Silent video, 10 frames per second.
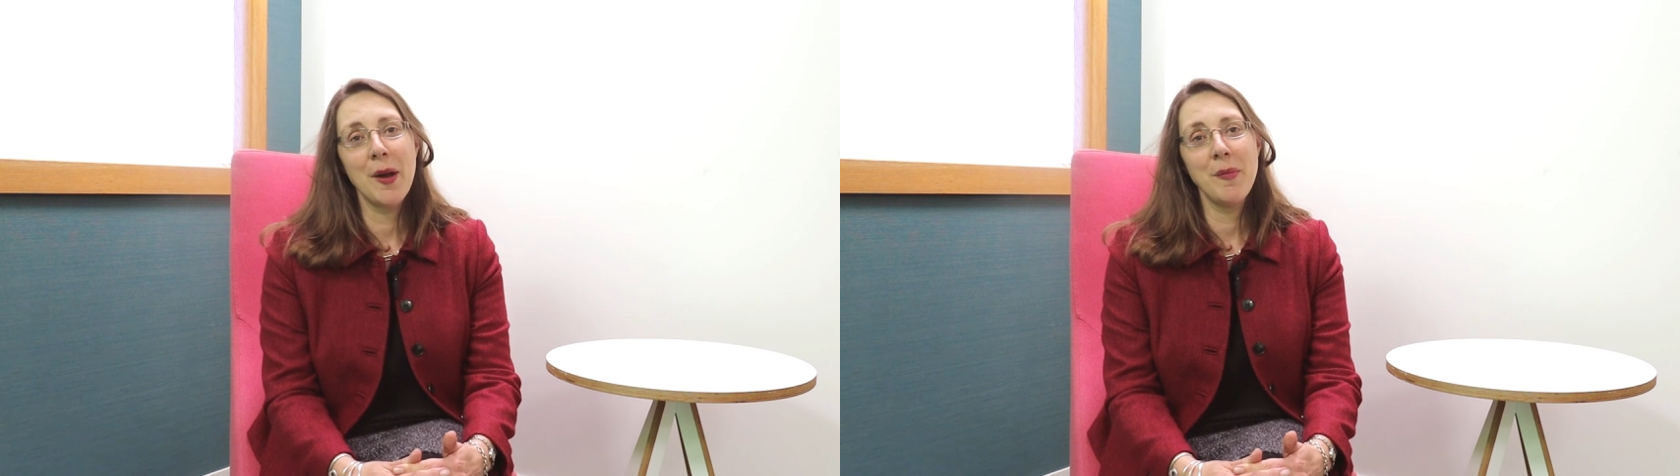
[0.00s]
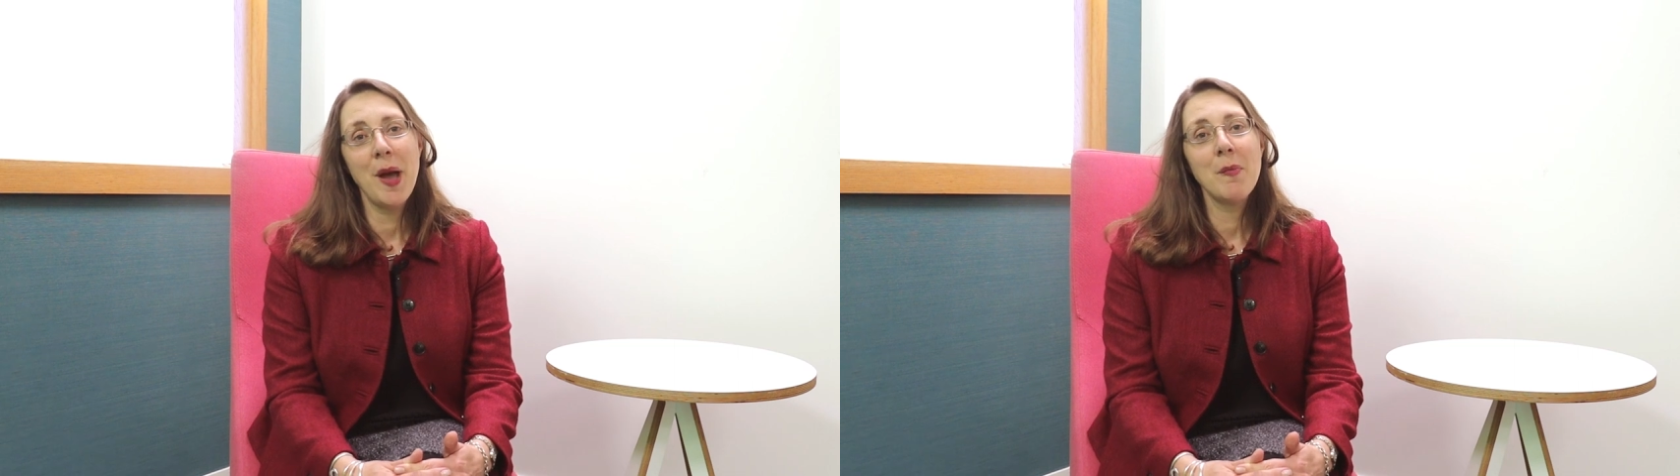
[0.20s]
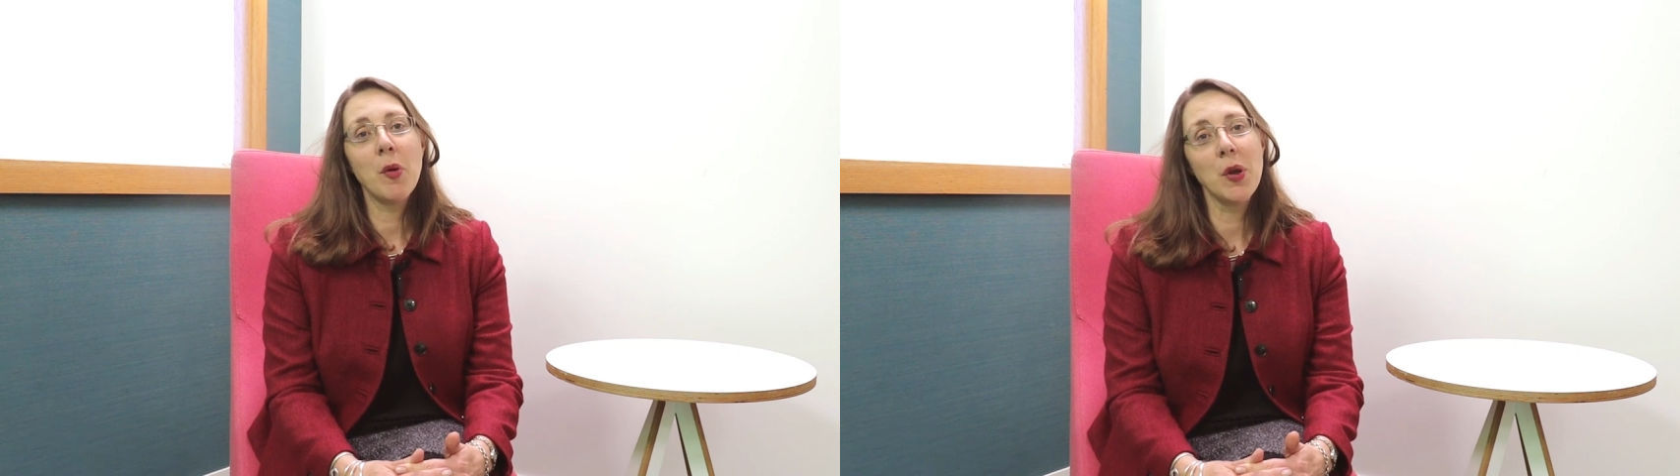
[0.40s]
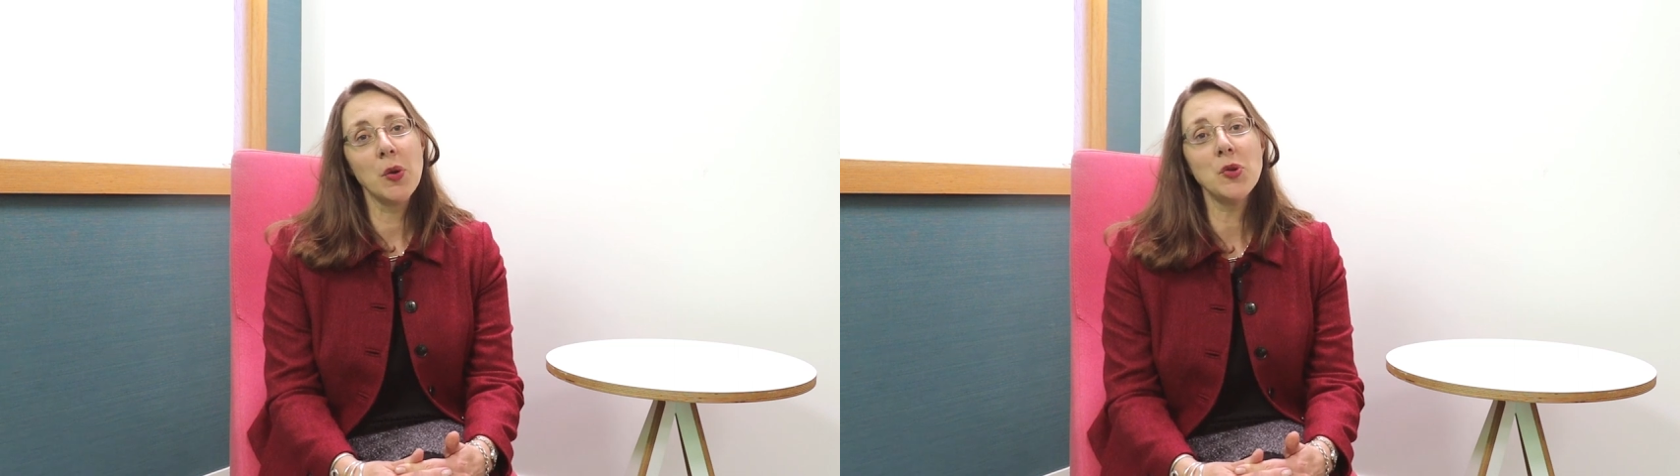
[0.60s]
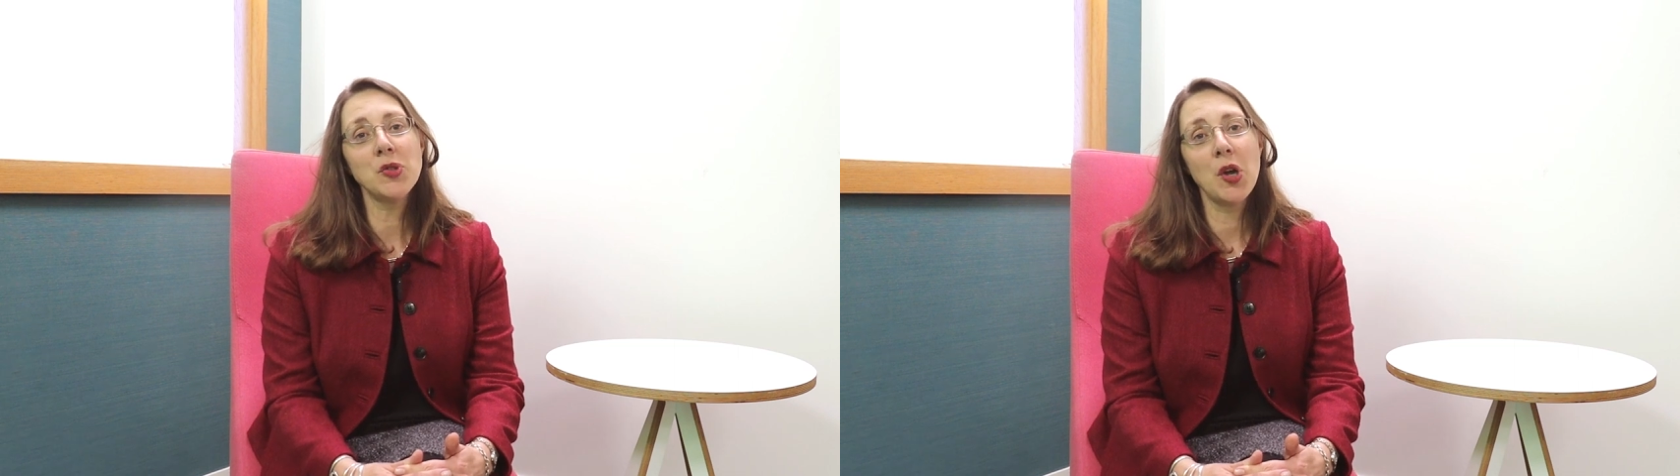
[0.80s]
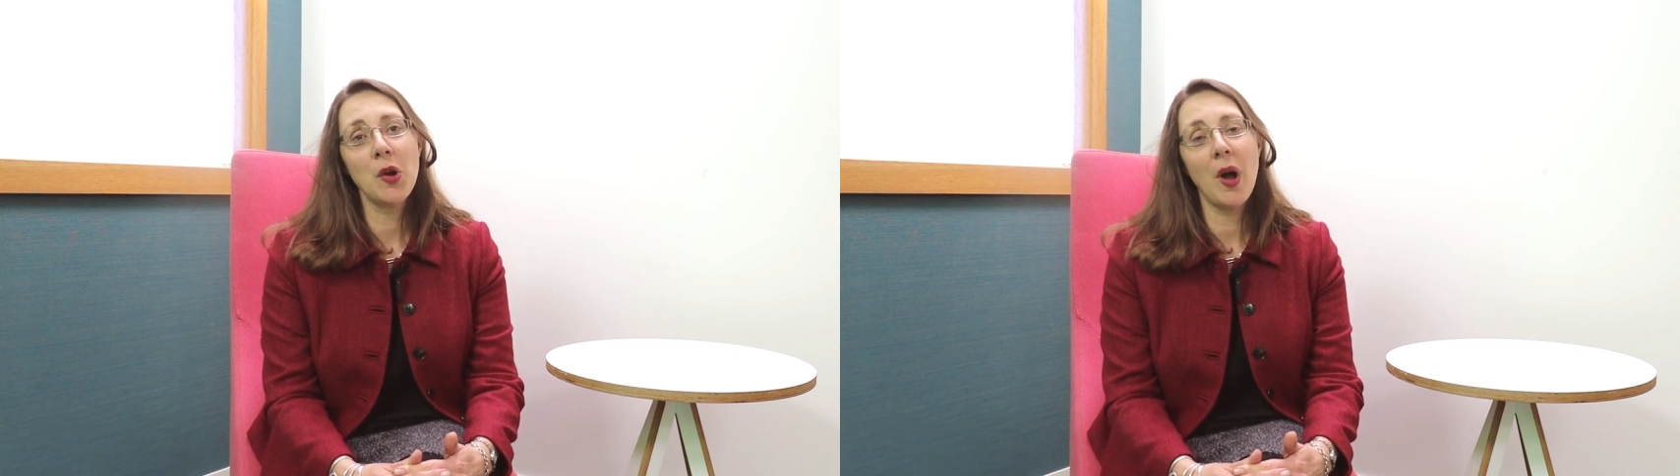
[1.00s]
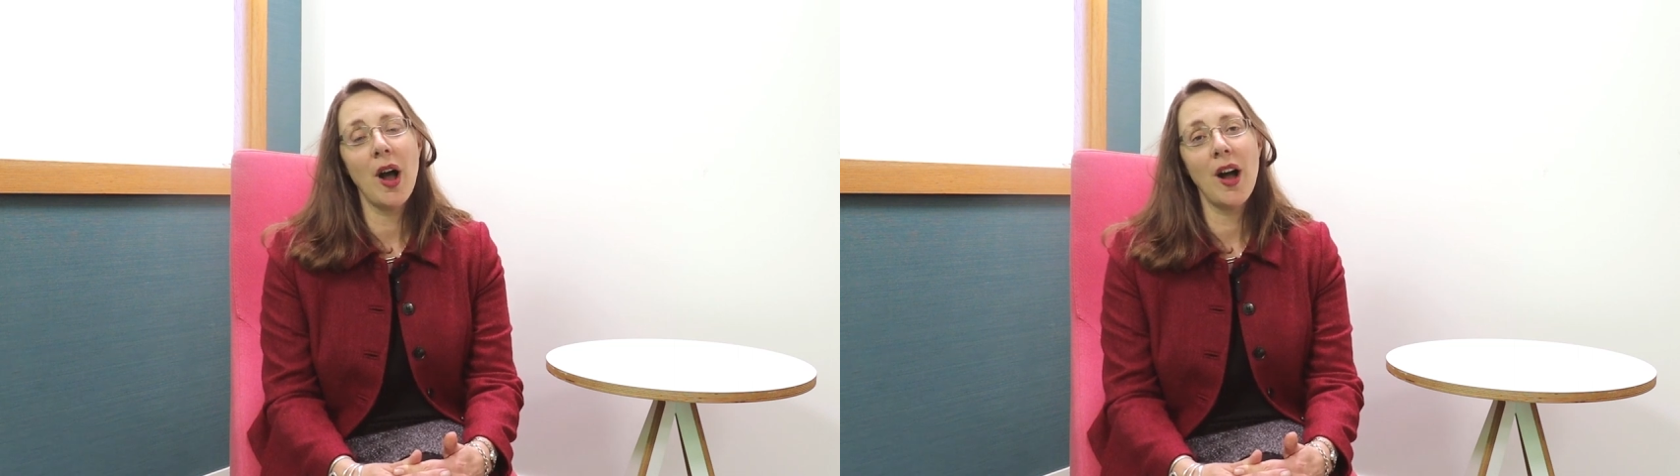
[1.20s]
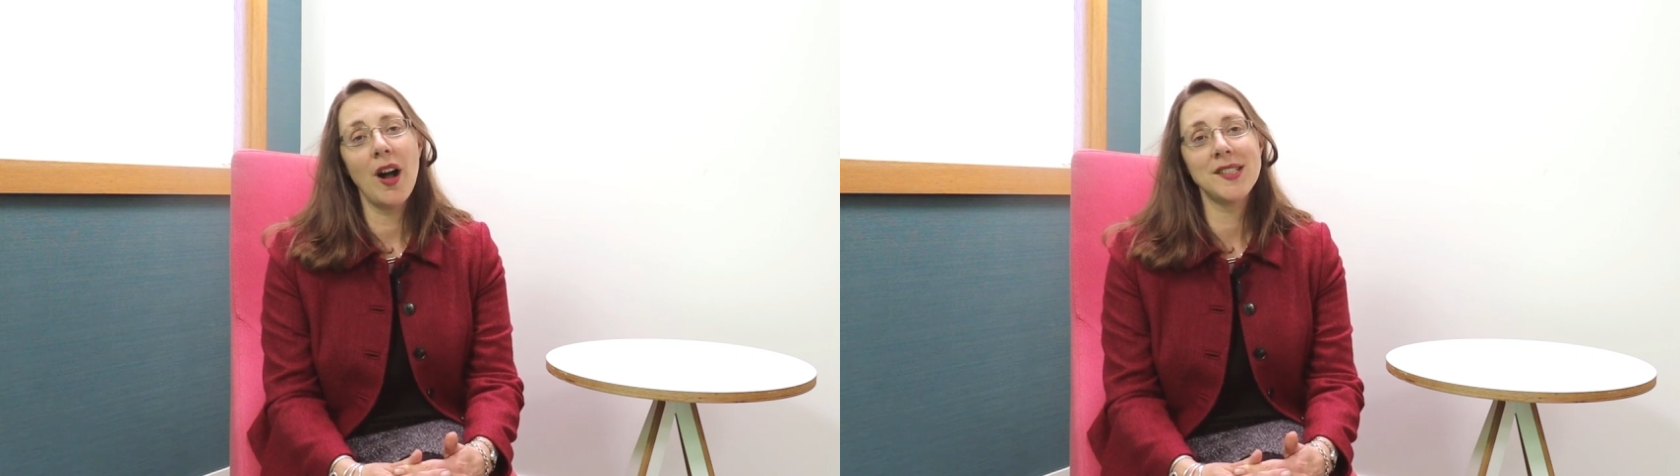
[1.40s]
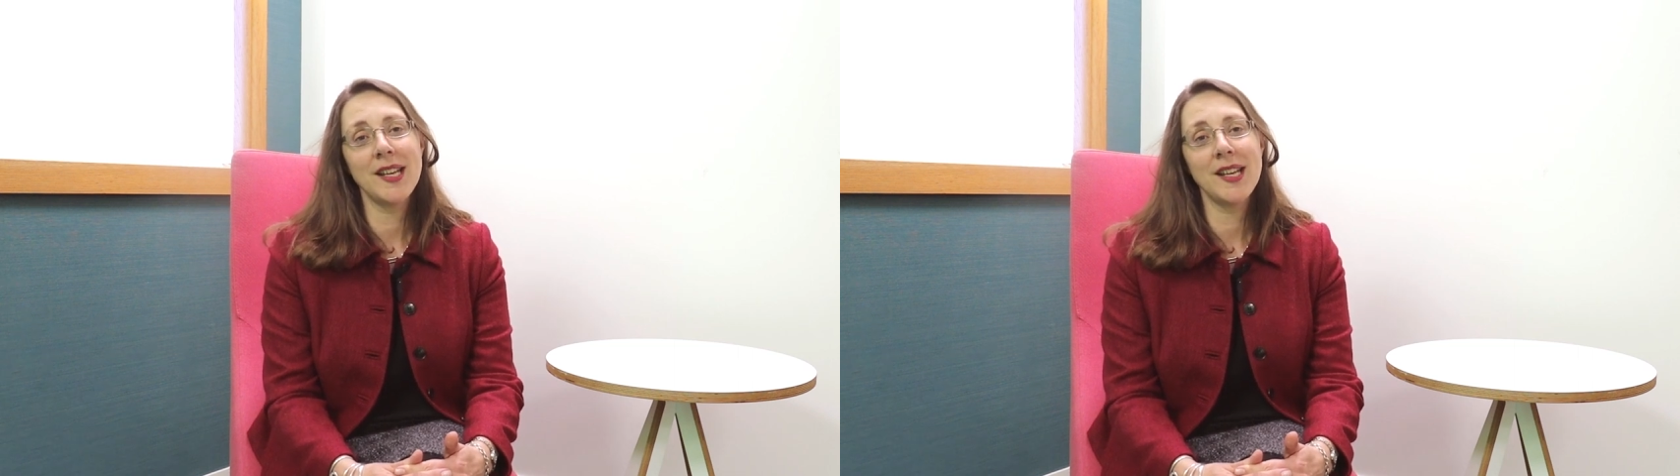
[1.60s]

Um, but we also are,